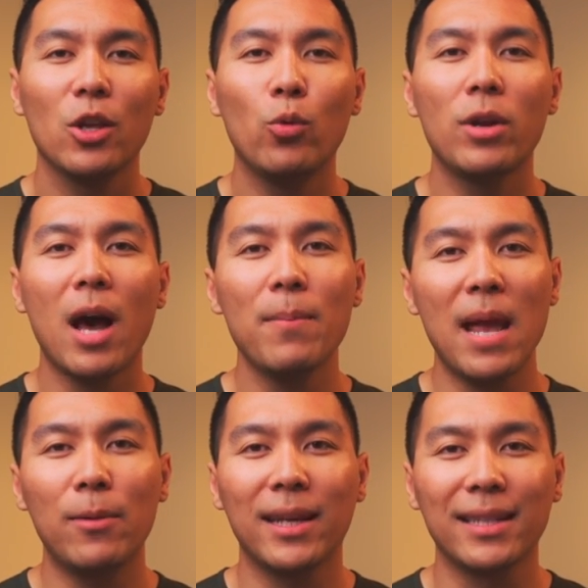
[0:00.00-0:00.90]
you will not be
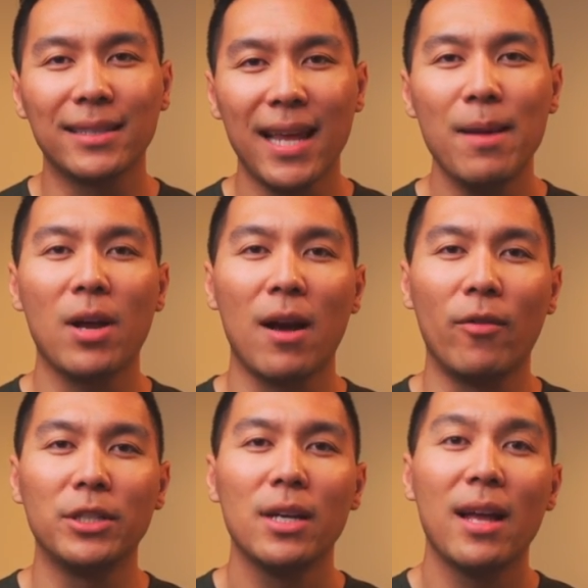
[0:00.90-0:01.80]
able to get the same
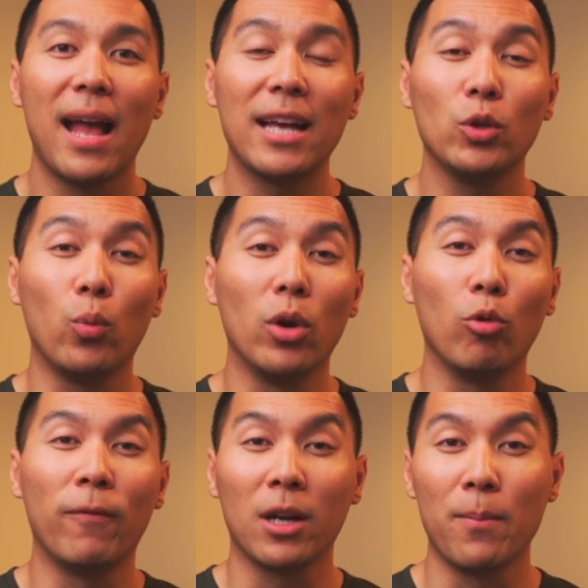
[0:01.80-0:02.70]
coverage as you would
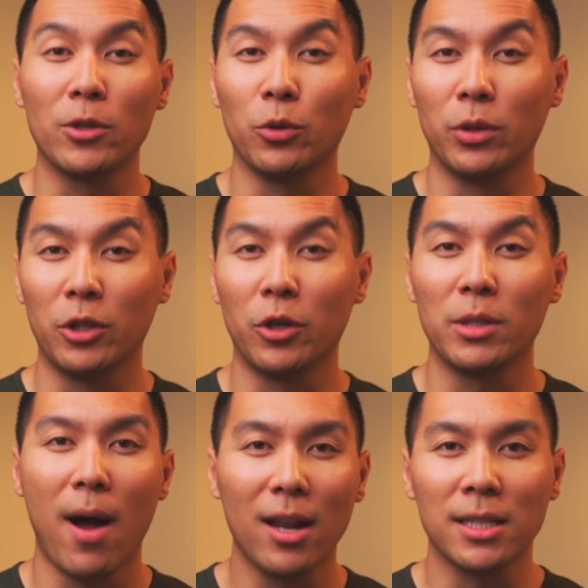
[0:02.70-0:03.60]
with a commercial insurance
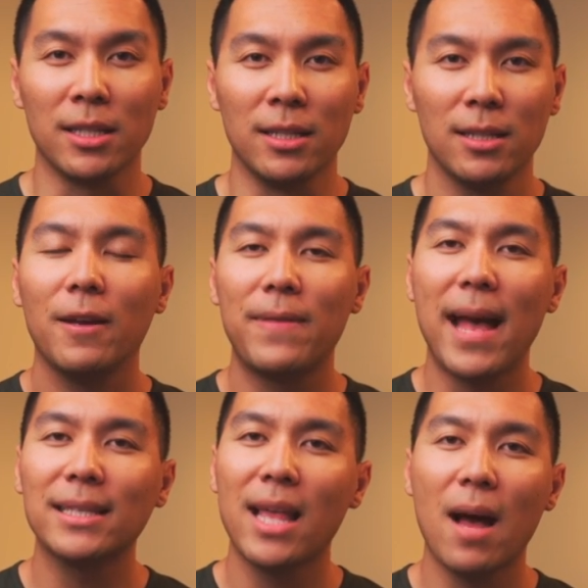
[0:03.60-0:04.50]
policy. If
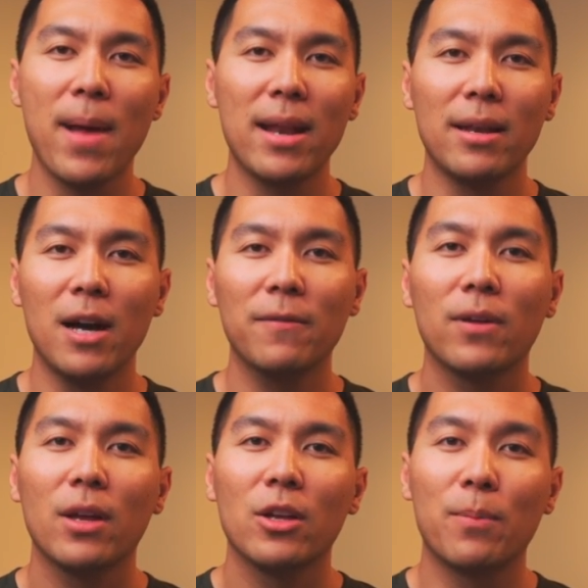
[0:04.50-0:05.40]
that's not bad enough,
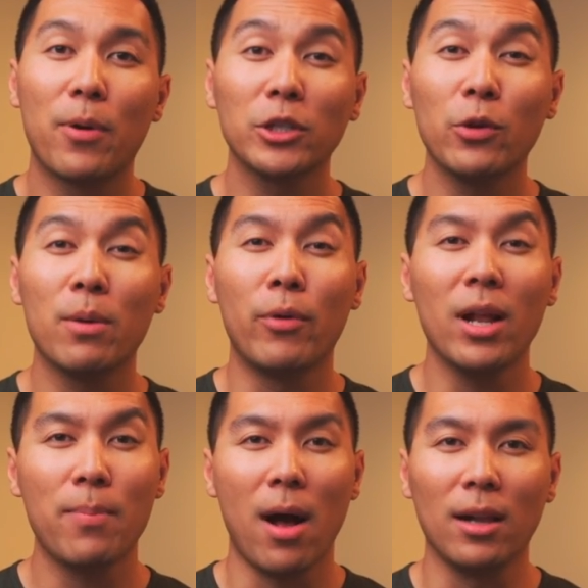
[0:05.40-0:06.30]
your personal
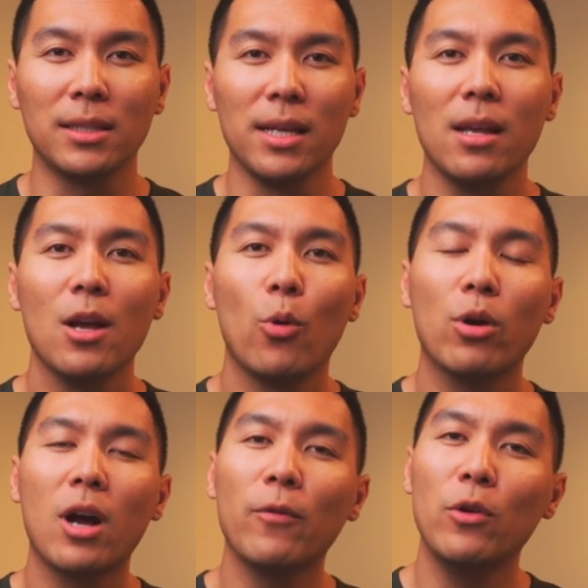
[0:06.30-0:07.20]
umbrella policy
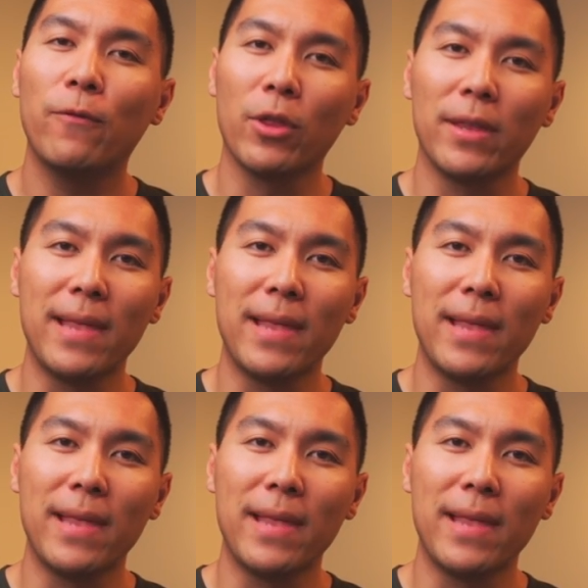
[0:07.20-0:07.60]
will cover you for the